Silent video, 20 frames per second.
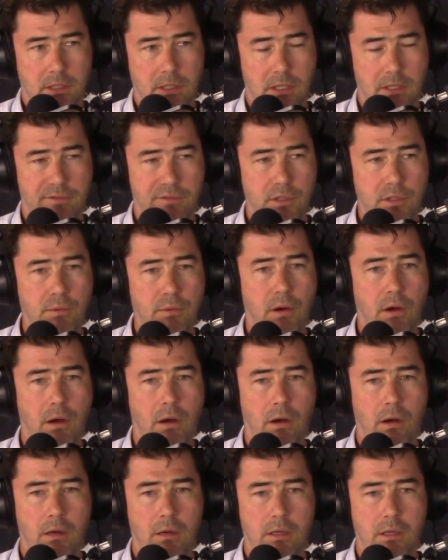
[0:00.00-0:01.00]
If you
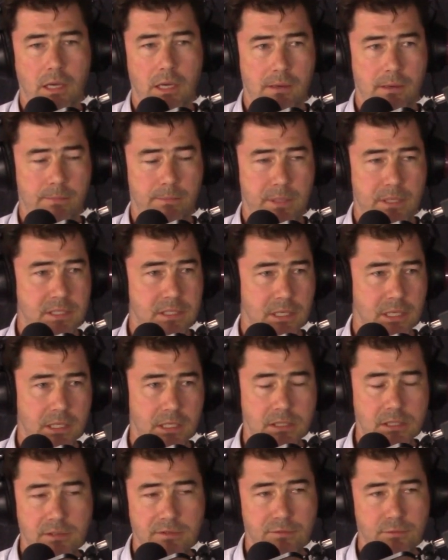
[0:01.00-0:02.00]
are in
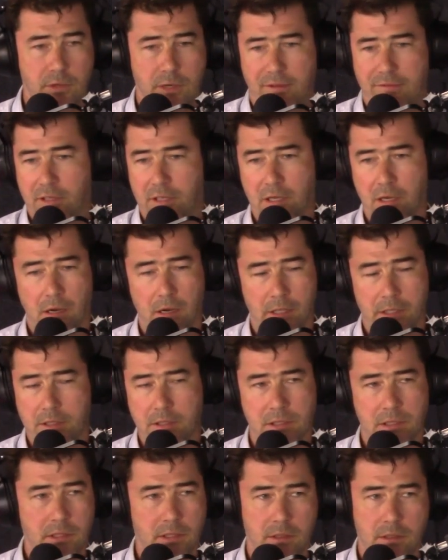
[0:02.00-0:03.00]
business of whatever
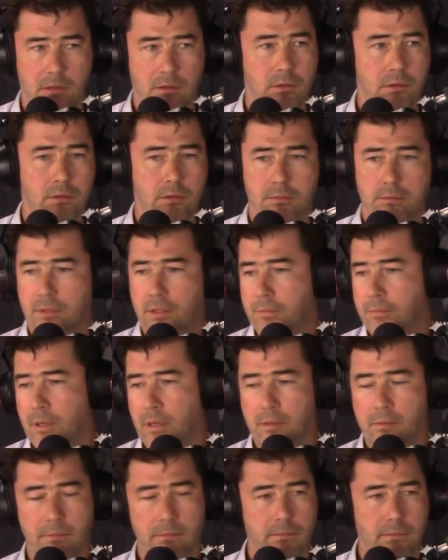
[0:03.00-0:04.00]
kind, and or you
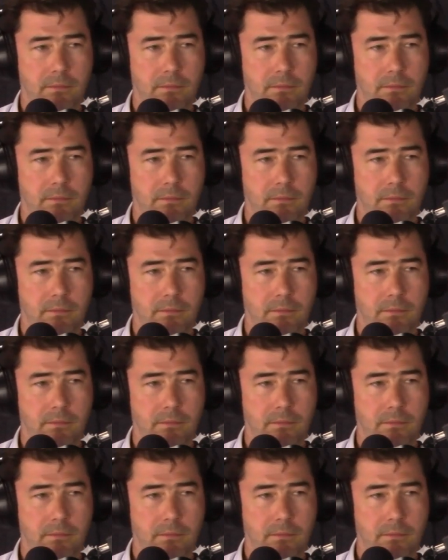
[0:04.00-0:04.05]
might